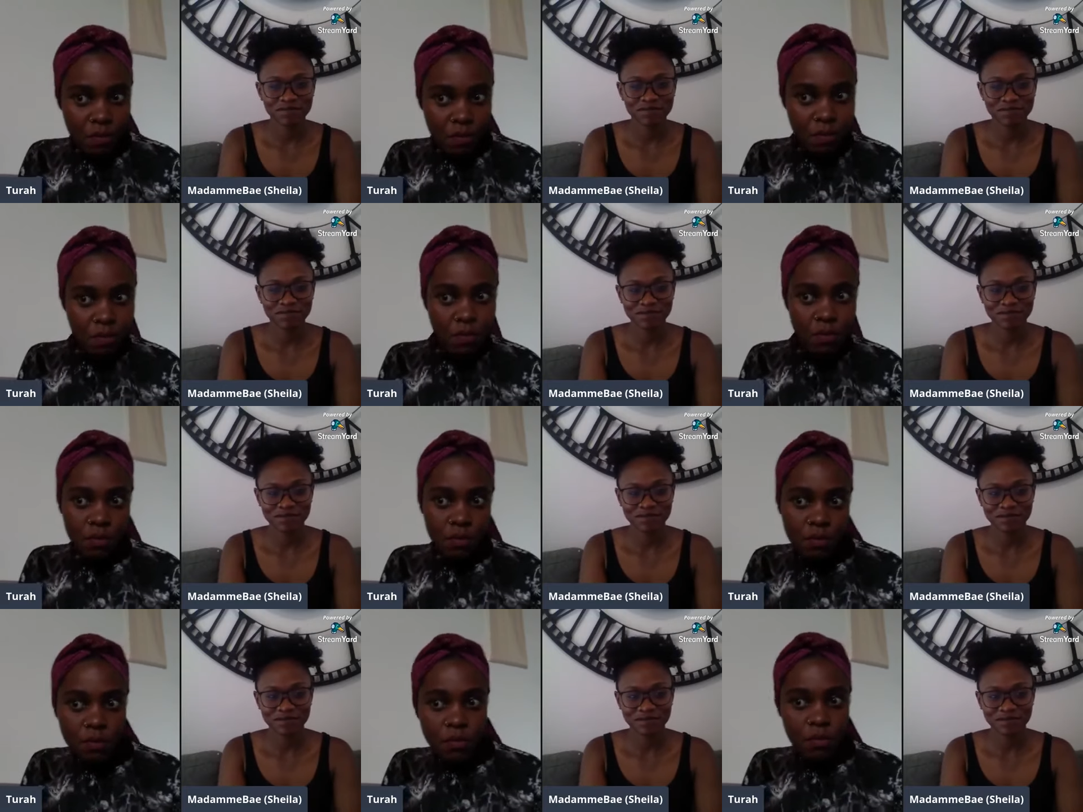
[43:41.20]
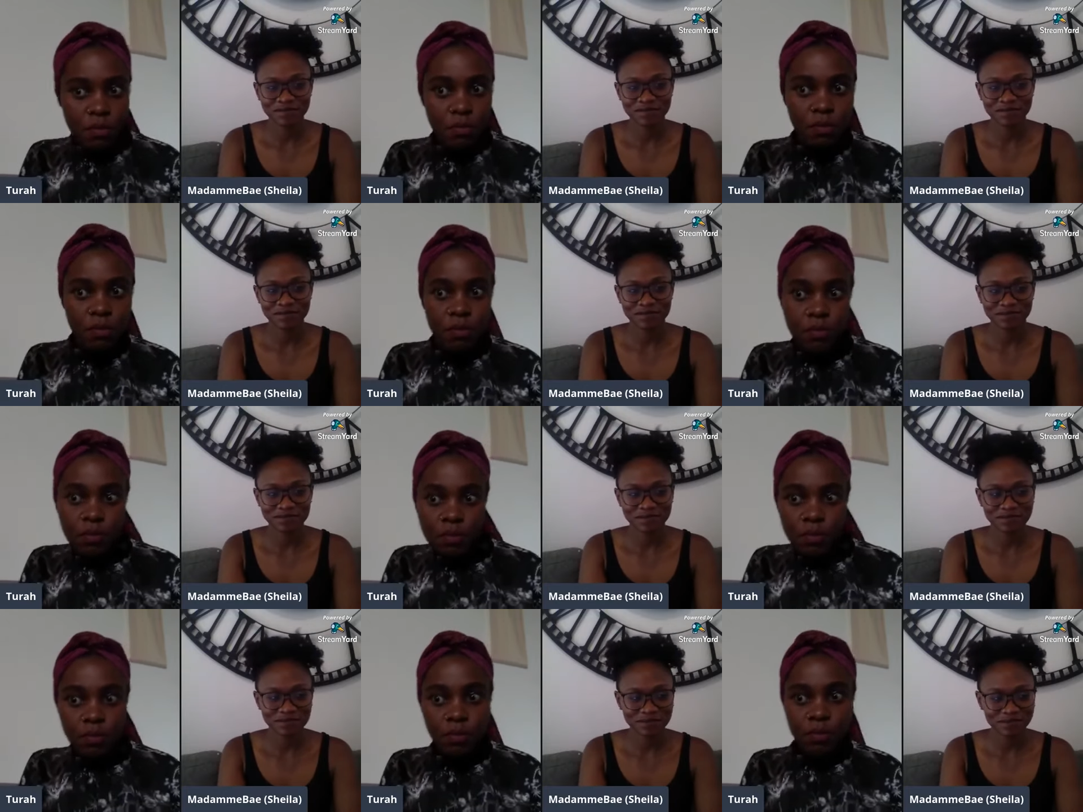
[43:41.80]

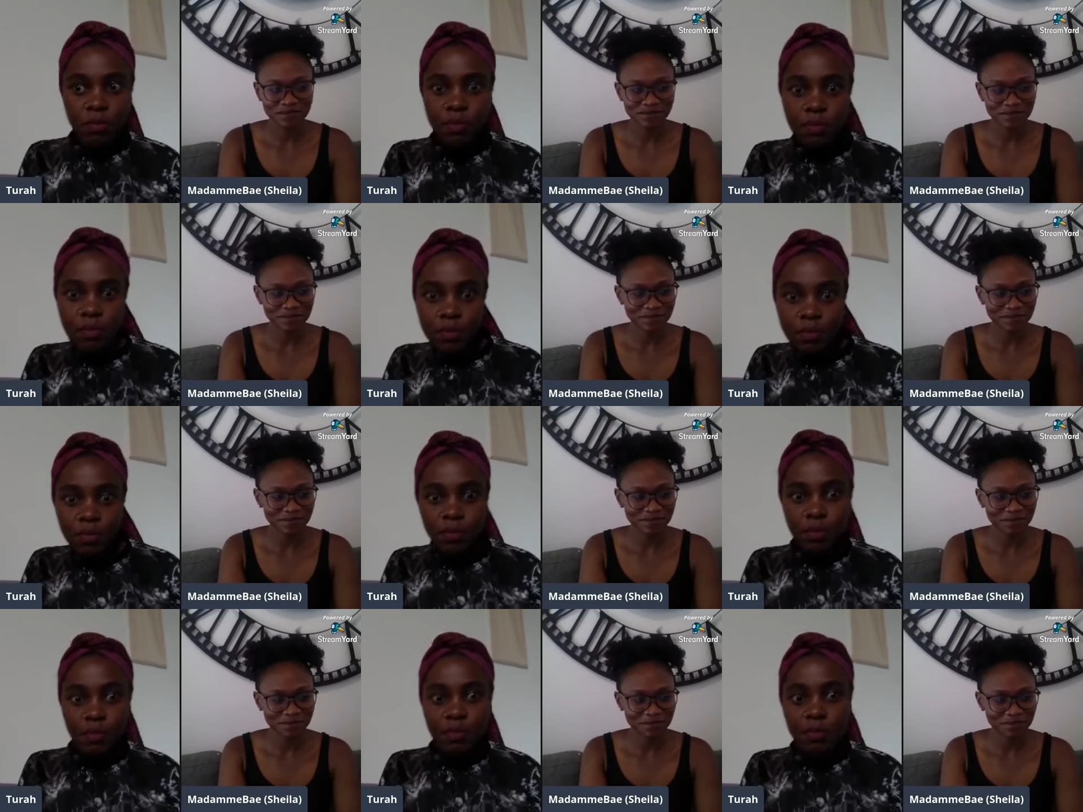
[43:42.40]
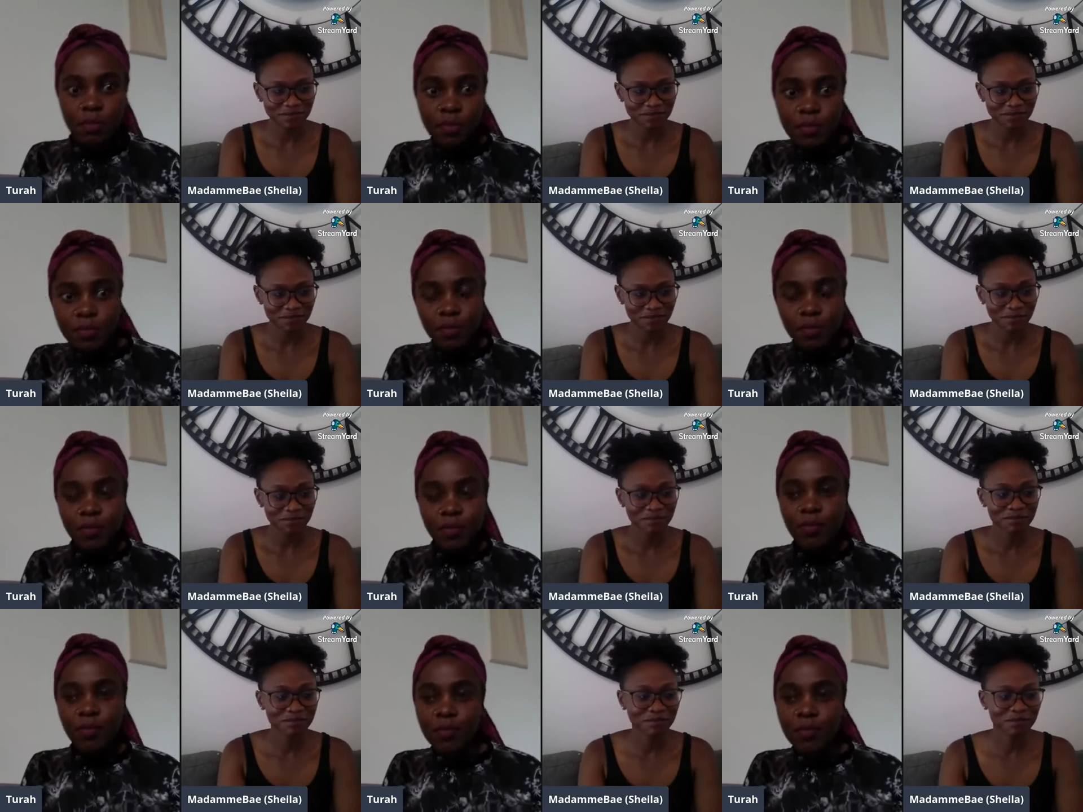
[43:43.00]

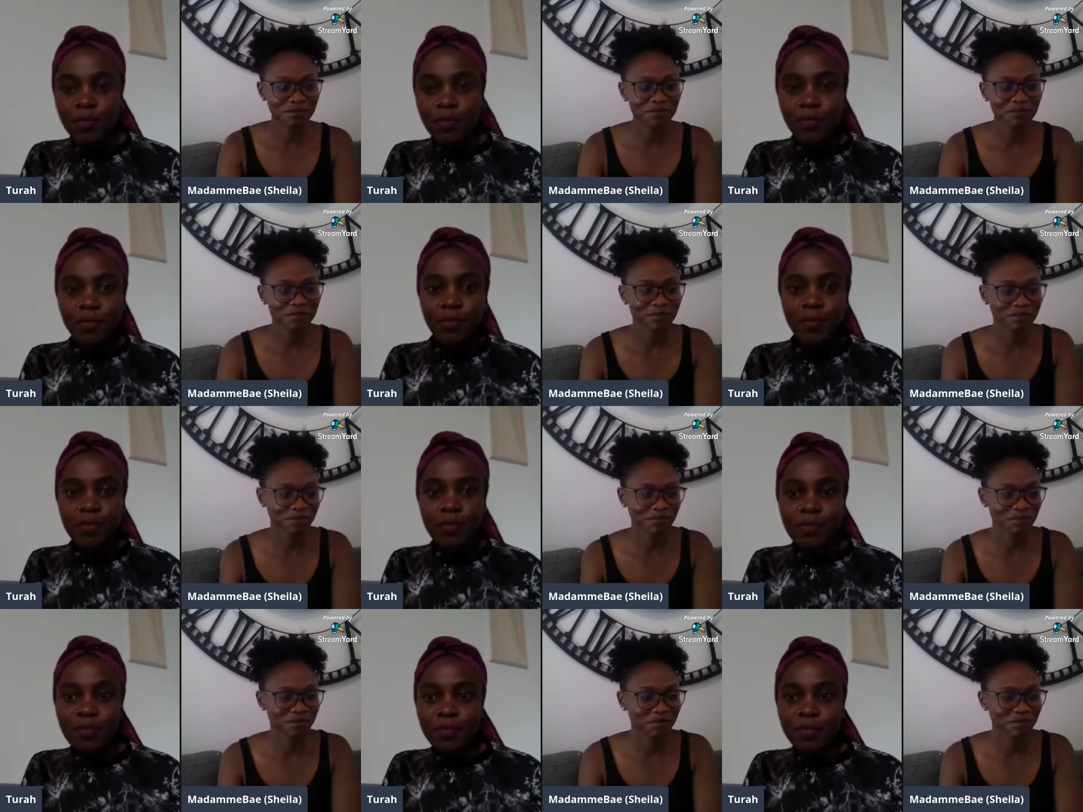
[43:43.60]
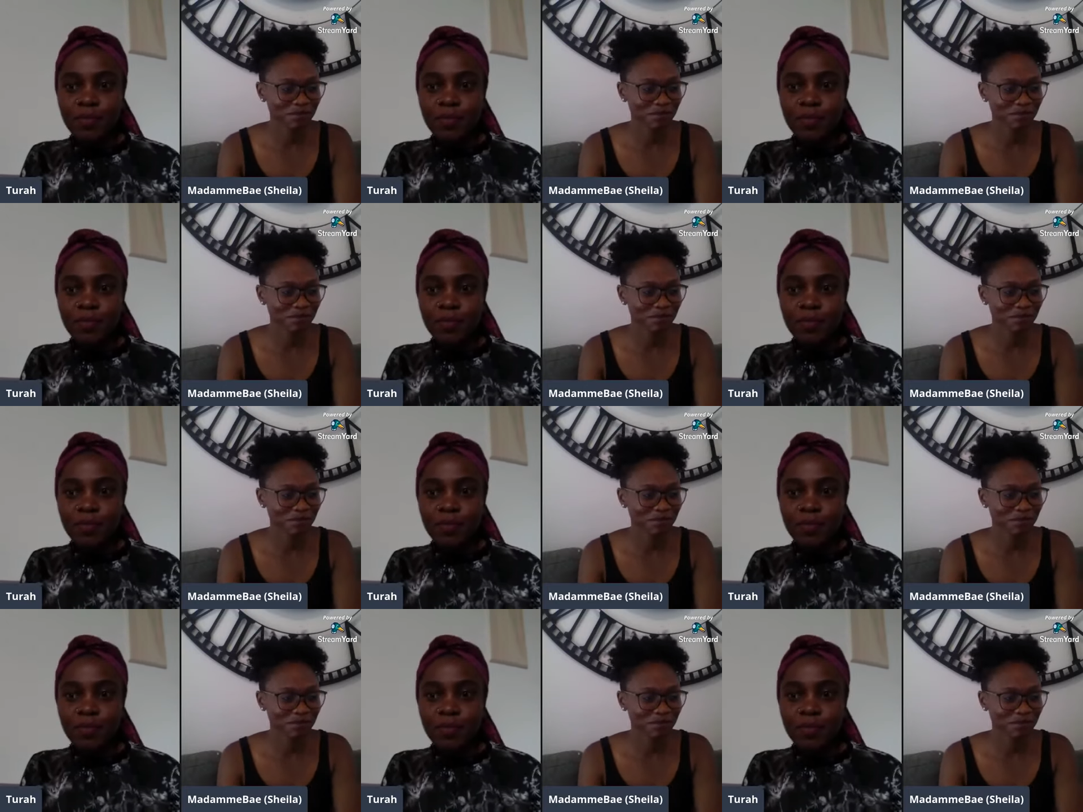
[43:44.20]
(no one is talking)